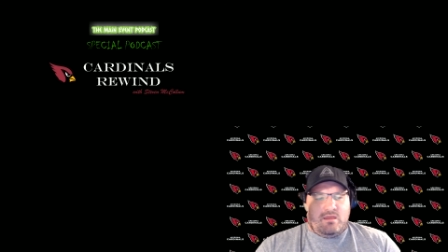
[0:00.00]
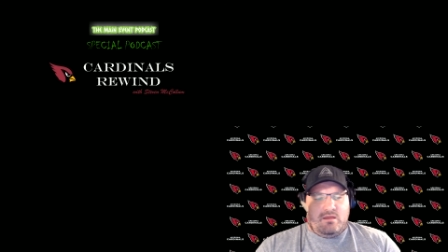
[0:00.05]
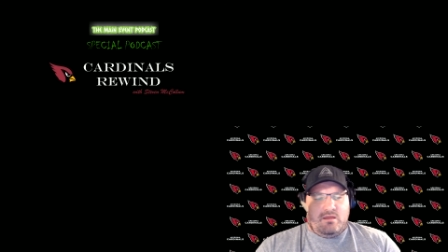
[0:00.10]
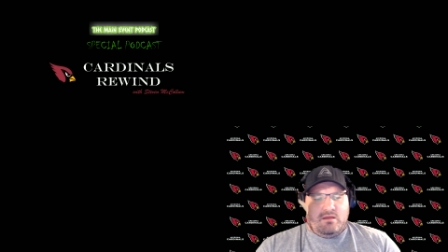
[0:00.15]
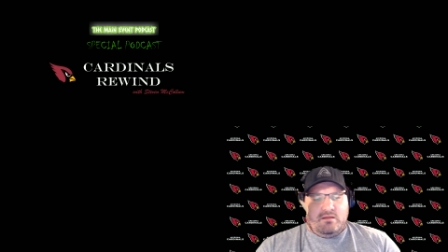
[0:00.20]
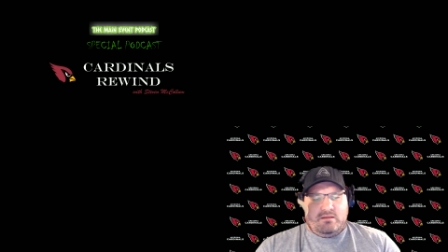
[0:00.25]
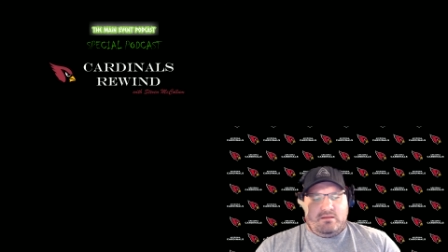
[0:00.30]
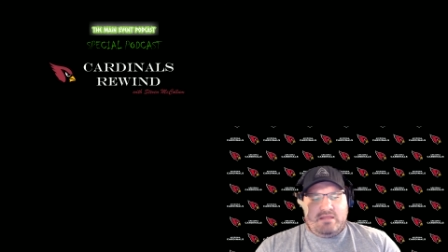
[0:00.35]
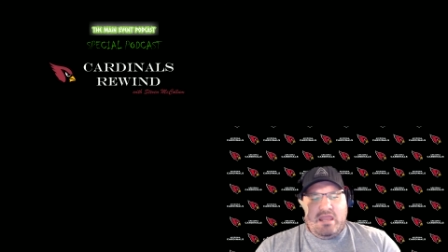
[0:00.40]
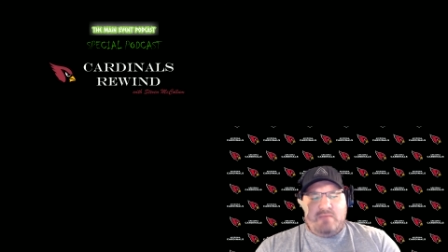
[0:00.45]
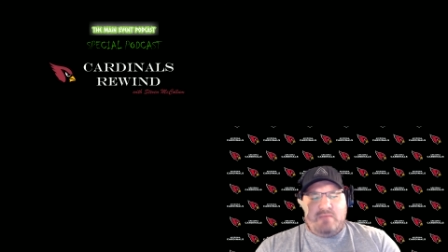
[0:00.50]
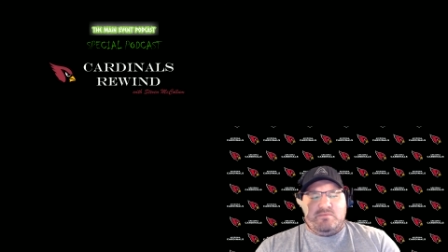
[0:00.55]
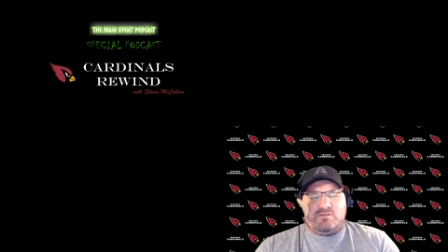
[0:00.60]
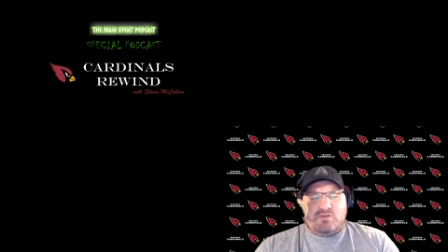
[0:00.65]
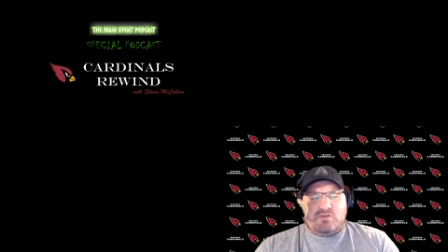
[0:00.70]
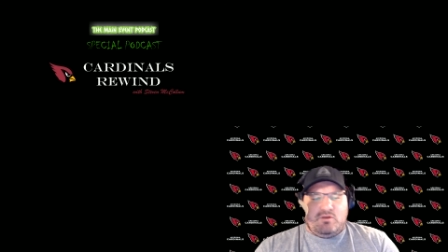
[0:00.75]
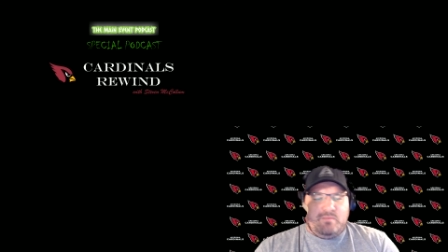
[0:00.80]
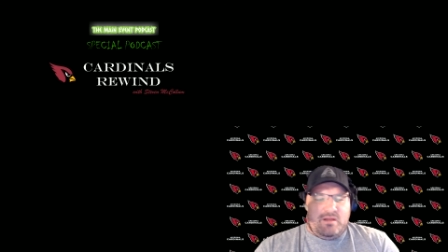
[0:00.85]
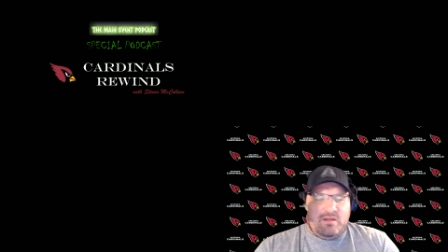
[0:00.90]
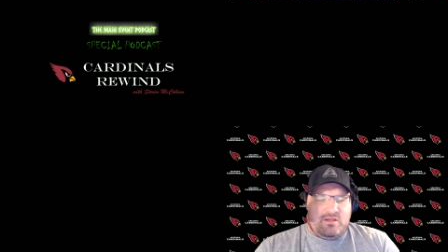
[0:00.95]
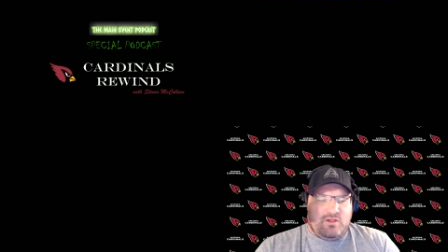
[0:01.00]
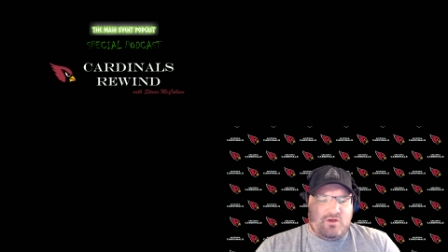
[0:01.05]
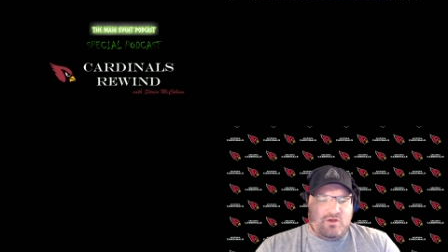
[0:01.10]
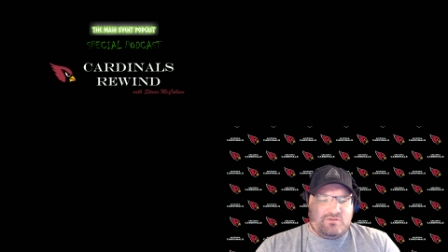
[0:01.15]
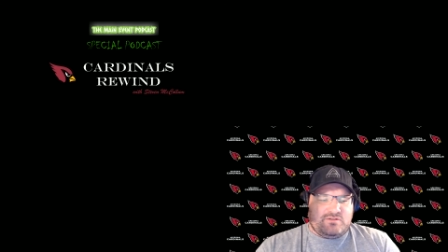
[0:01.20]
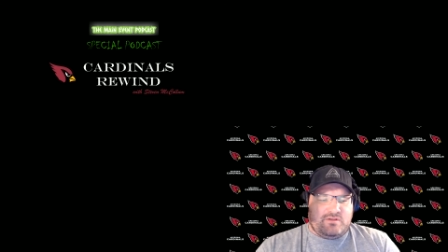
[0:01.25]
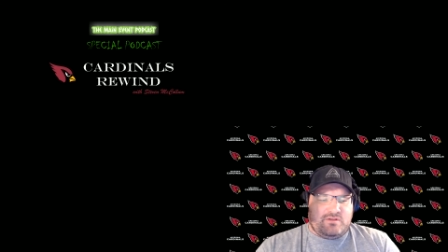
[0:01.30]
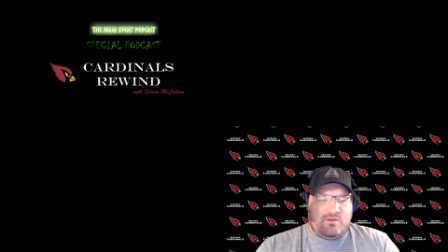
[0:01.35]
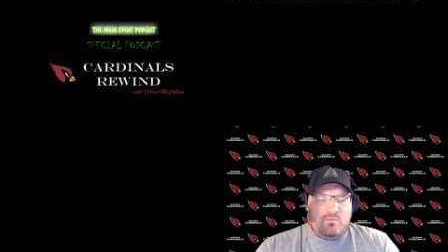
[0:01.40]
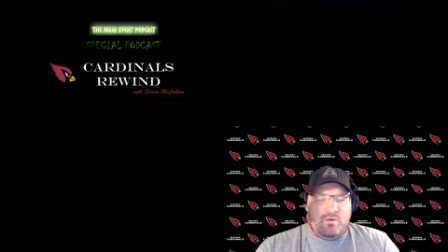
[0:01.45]
Game is going to be
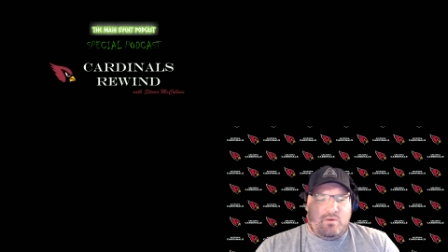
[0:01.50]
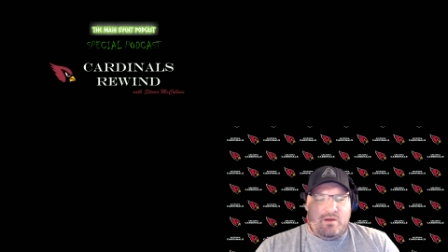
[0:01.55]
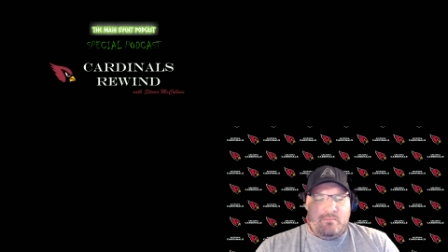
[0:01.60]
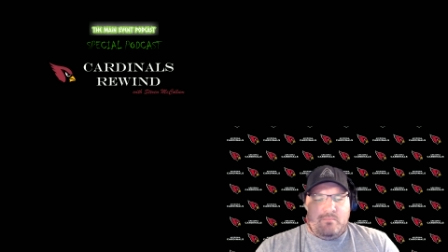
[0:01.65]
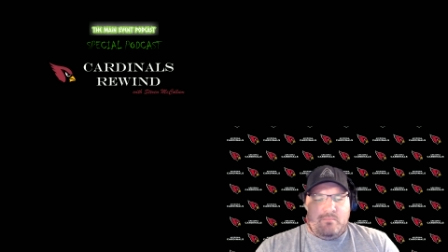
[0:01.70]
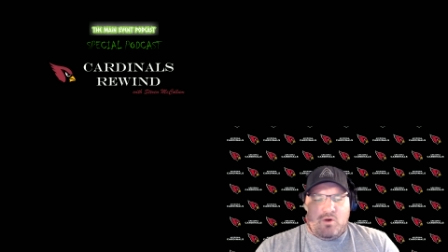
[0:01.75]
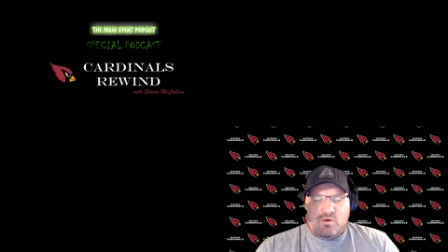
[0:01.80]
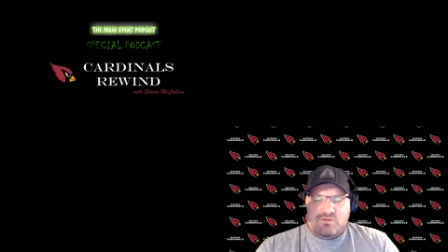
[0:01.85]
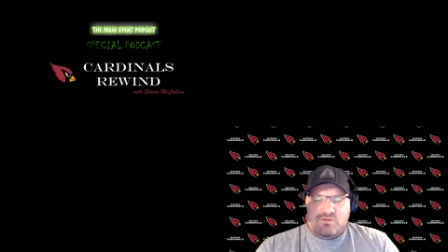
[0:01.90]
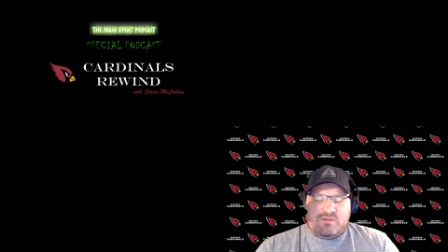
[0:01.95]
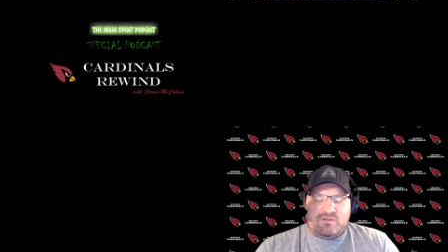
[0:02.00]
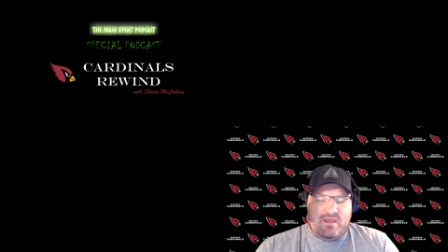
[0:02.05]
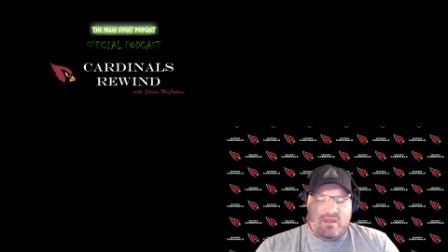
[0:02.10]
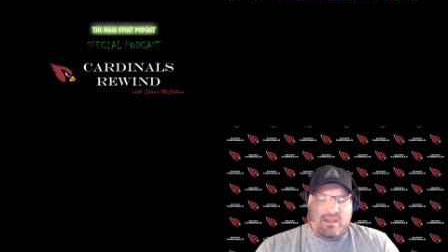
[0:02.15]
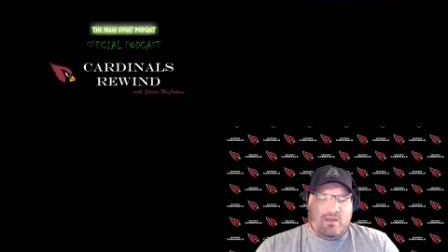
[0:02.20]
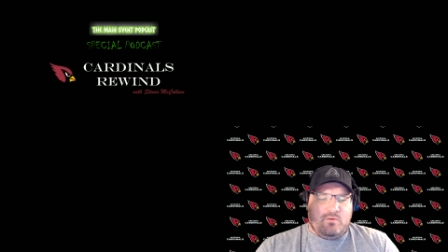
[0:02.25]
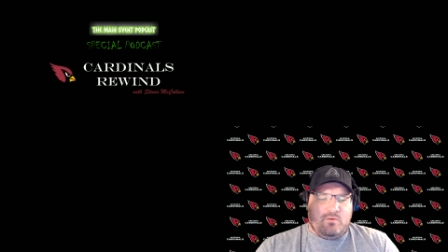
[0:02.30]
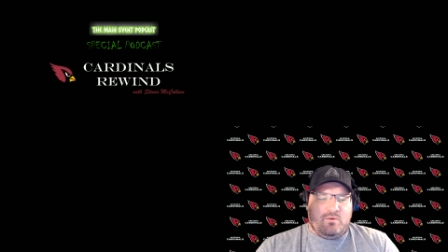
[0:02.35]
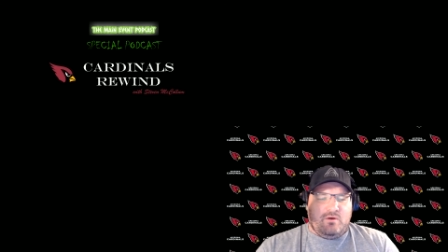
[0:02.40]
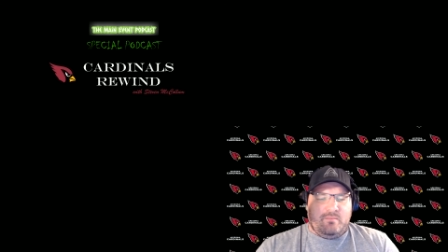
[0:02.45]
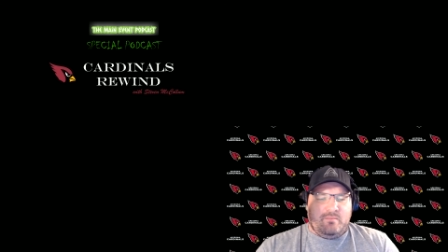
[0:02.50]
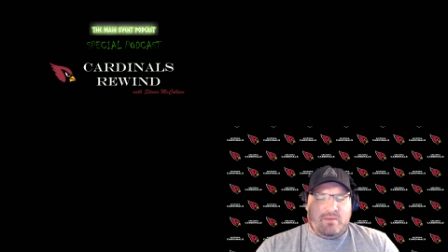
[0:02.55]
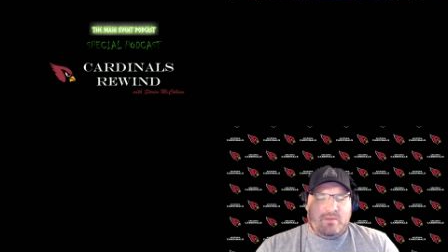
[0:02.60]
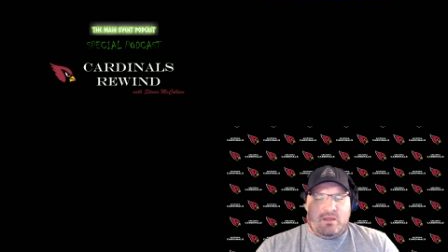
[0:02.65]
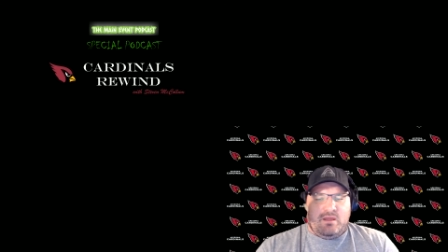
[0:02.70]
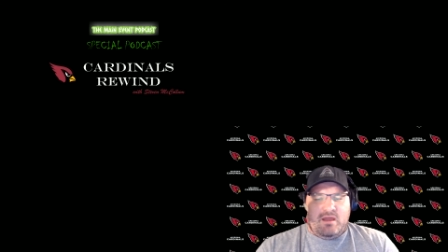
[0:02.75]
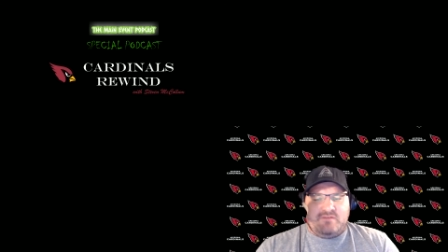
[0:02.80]
closer than what most think it will be.